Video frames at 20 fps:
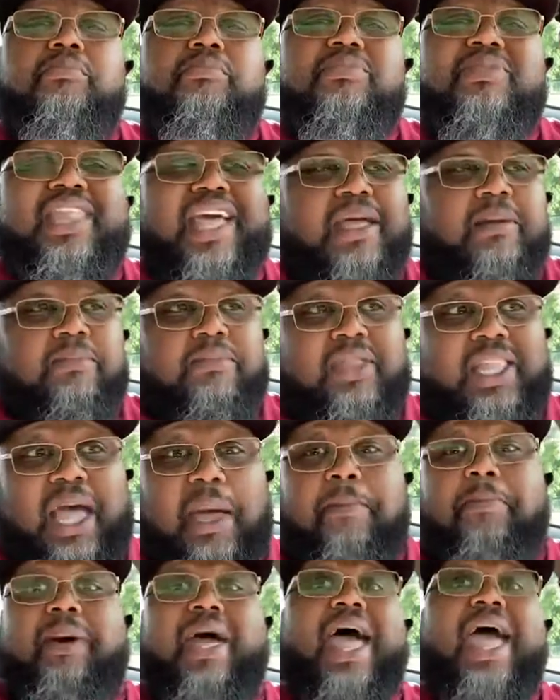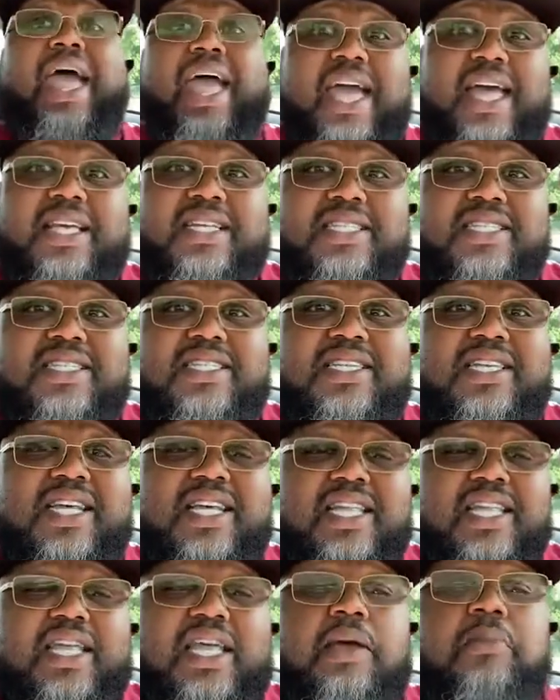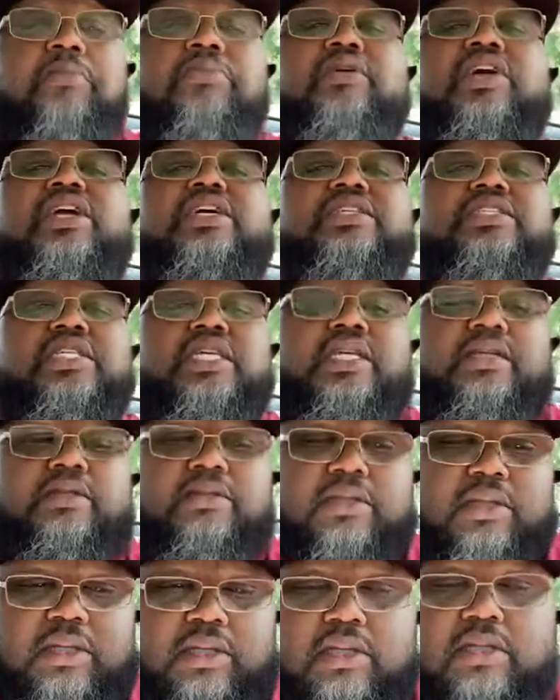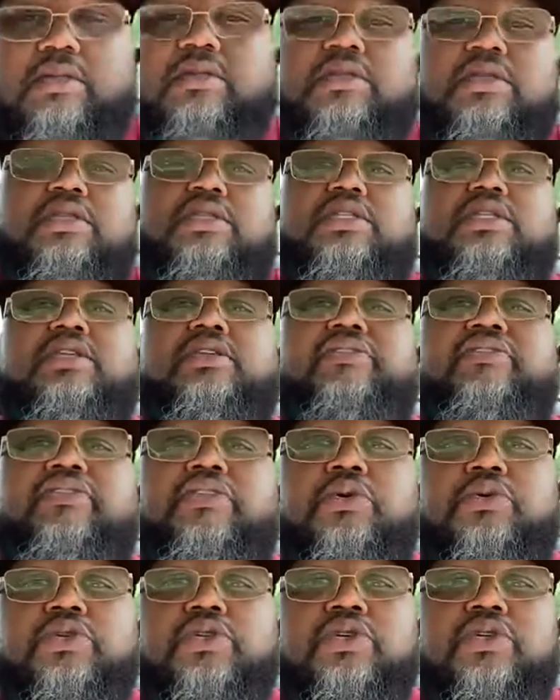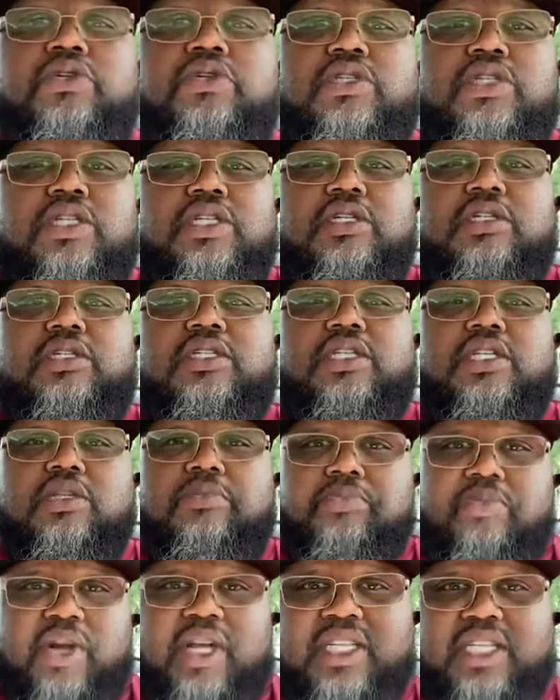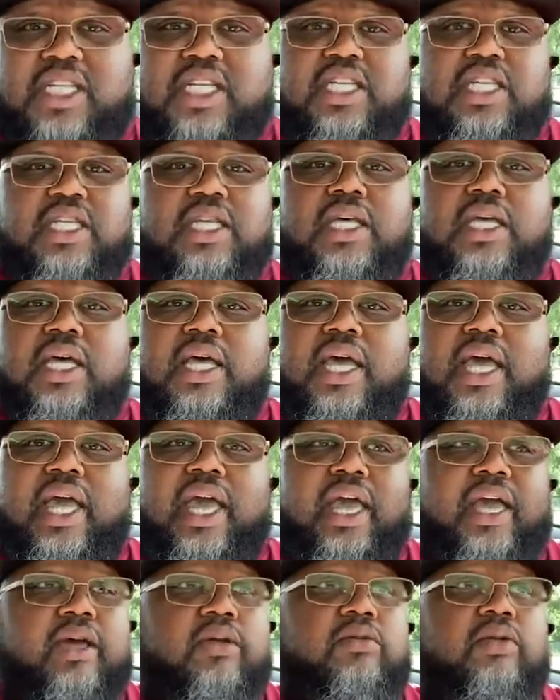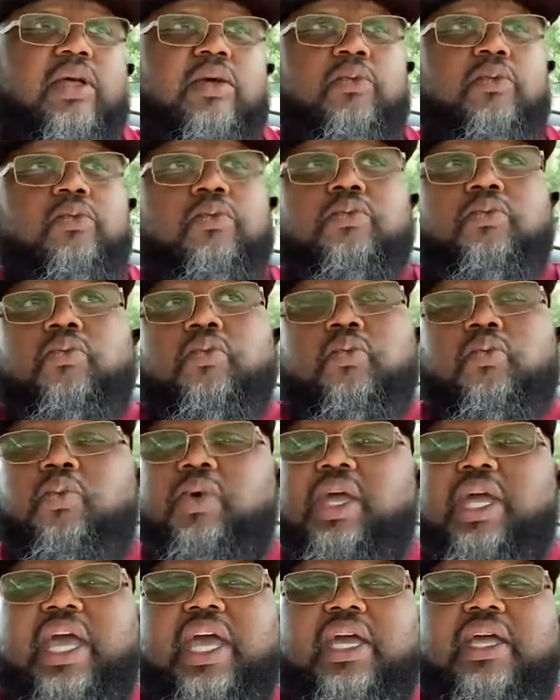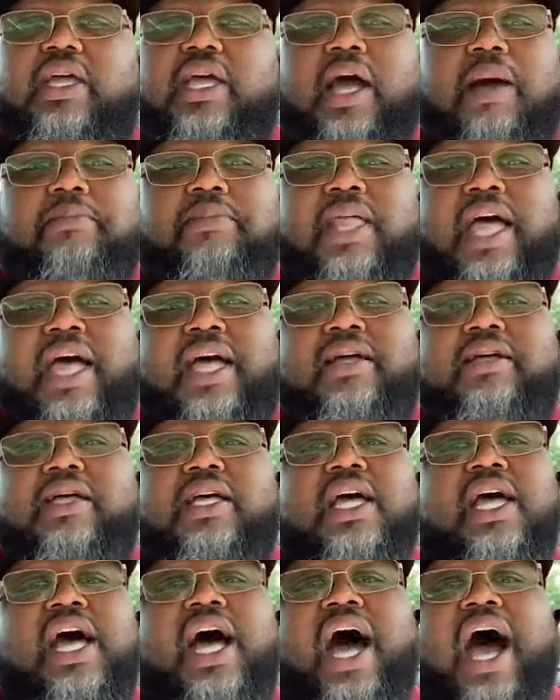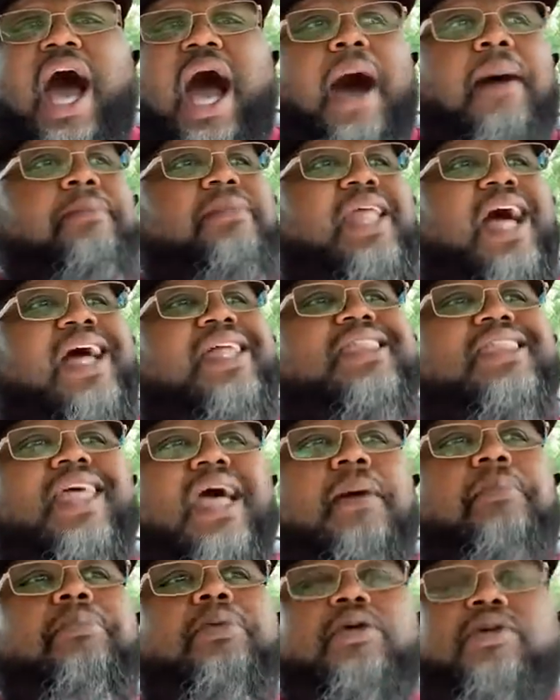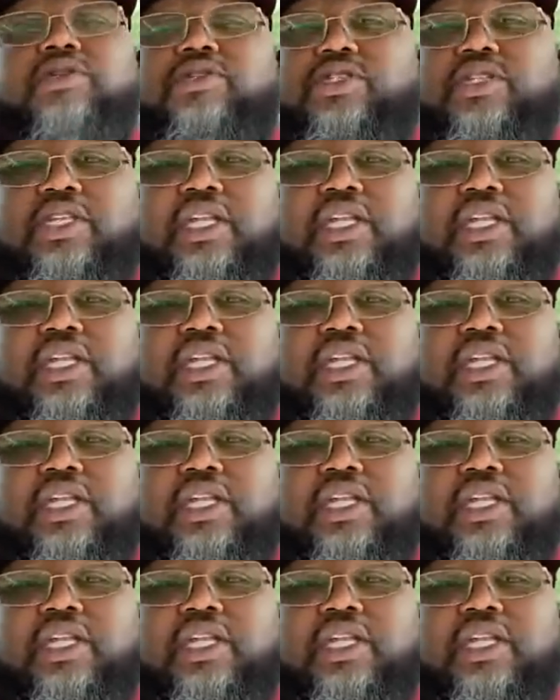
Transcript: that past, it brings it to the future, to the present, and I'm not that person